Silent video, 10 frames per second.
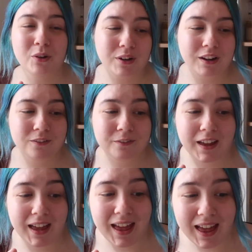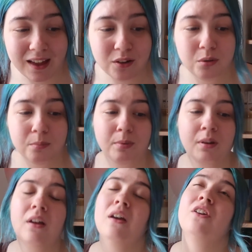be looking for help?
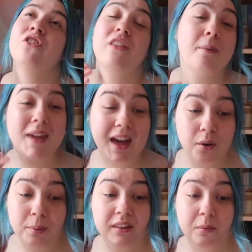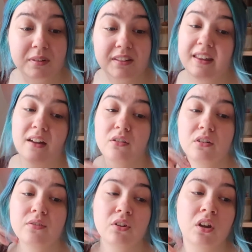Should they be helping
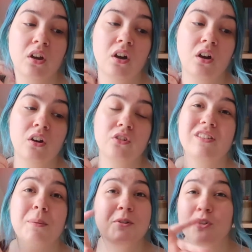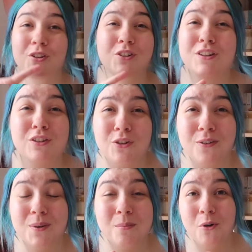themselves? Should they be trying to
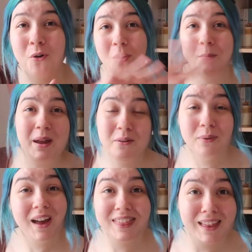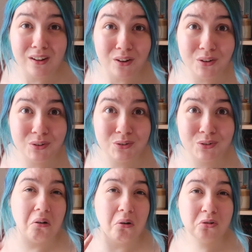discover more about where they're
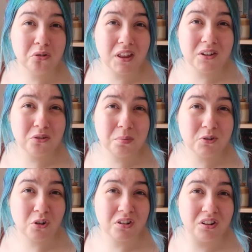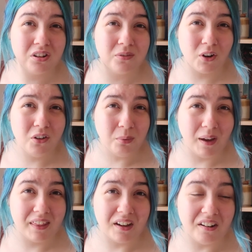lost? Or should they just be trying to survive
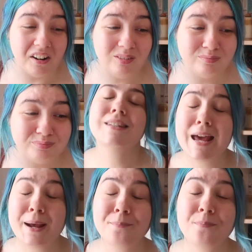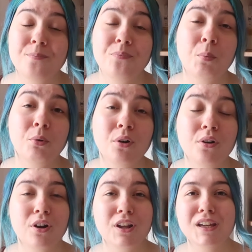where they are? No. The book
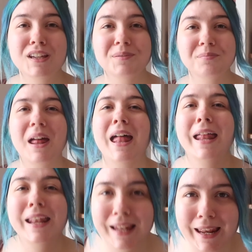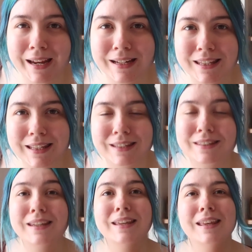I'm gonna link to this